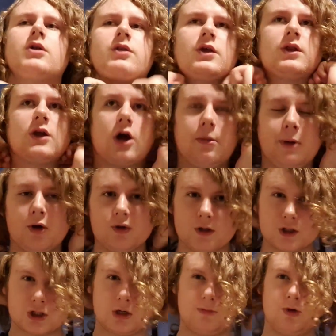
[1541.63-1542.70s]
I think they come out
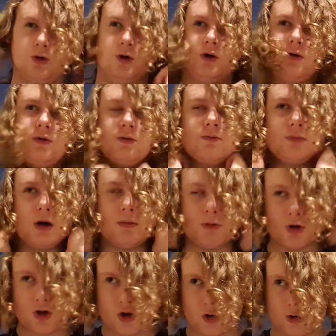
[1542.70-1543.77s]
in the summer though, but
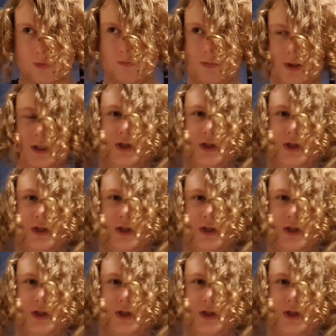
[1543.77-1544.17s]
I'm not sure.